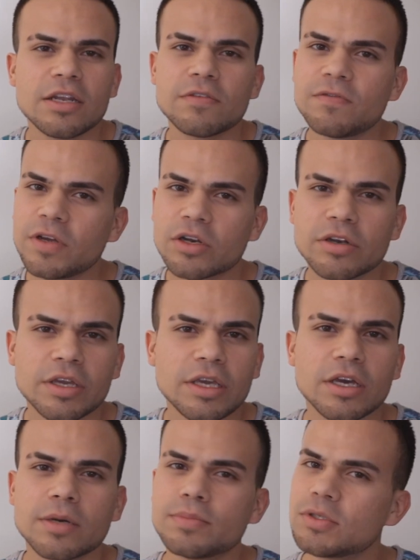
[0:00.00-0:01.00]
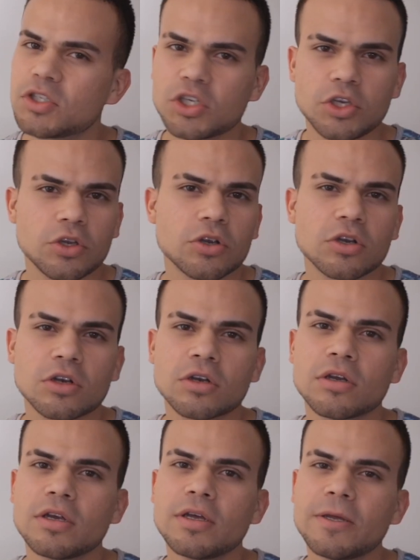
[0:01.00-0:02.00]
in a very
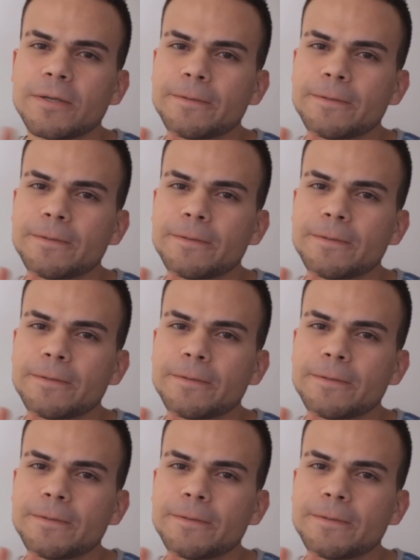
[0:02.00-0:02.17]
obscure